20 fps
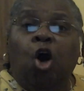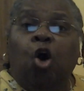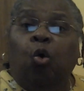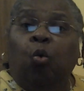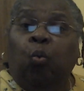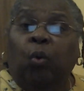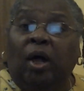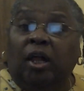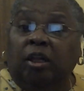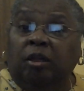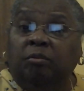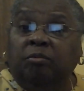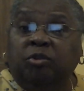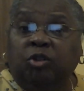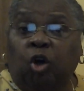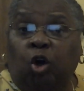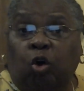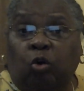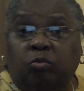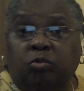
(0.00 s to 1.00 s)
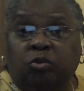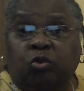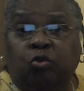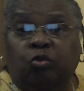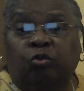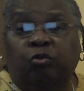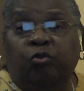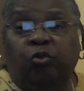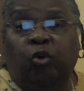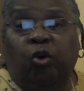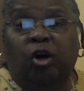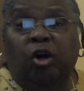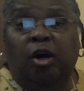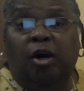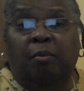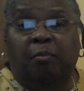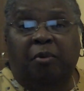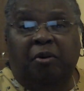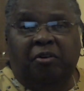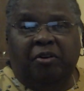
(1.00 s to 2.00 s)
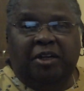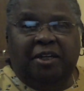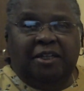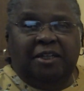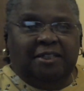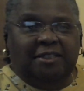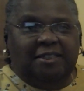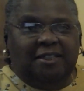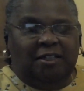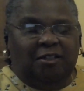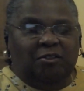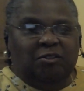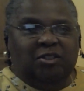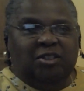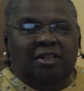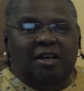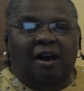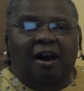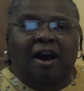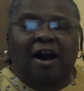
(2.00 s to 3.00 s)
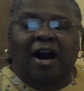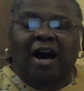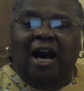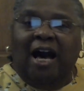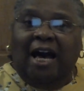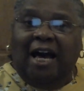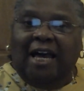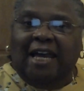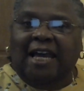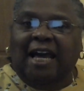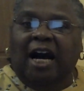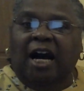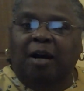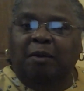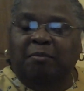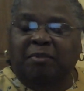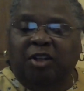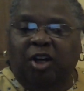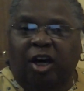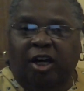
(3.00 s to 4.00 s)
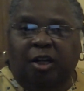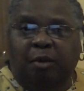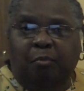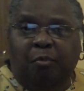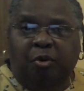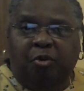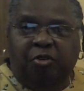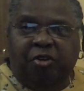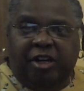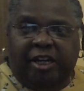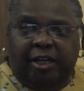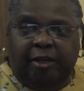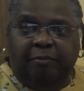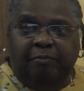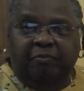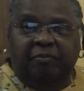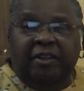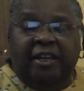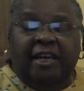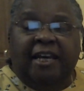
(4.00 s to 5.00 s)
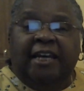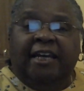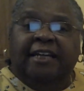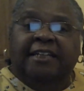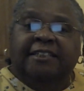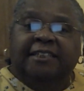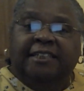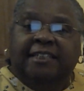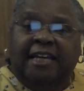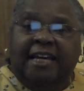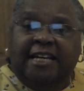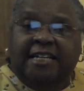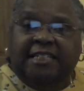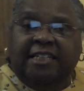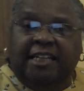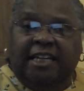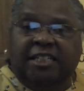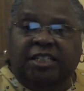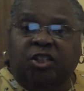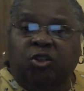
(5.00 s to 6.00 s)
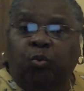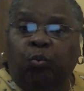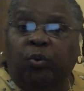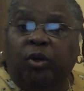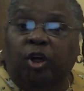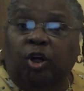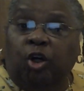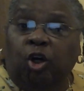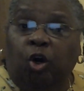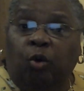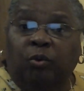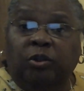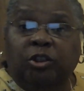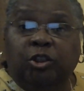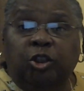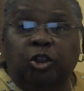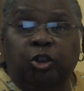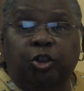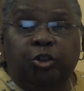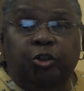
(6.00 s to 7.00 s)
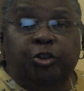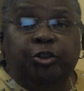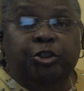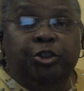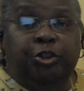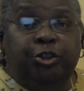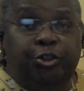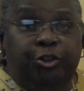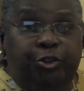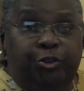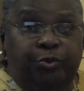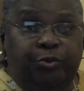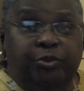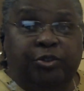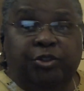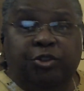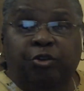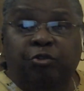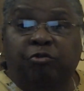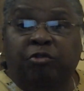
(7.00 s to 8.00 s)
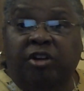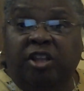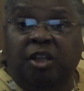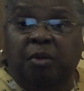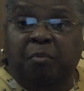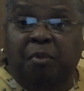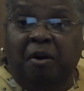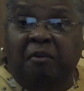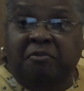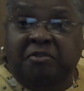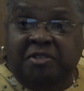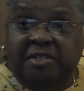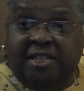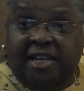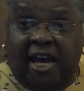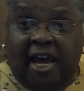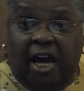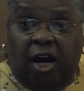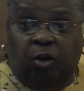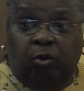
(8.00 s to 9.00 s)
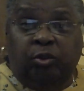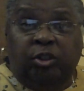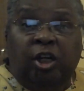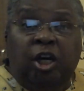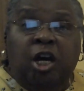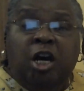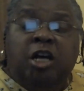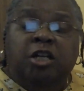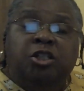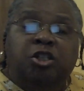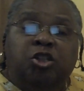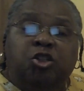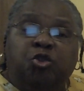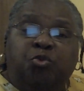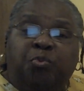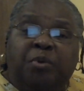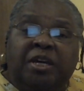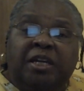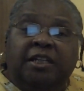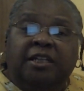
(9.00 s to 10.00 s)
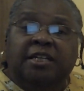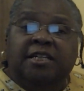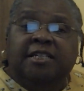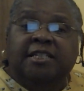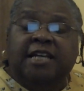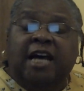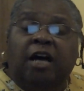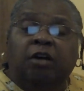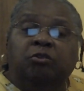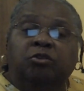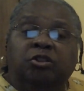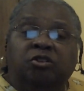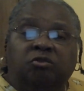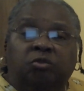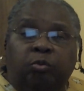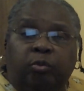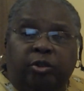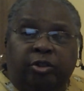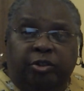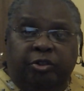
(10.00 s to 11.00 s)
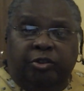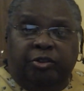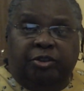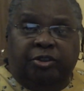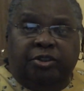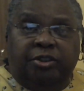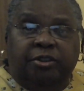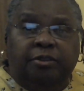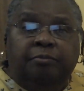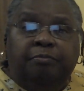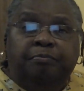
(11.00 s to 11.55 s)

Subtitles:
Welcome to Homeschool for American Adults. Hi, I'm Donna Marie. In today's lesson, we are going to learn to use the rhythm of sound to speak the sound of words.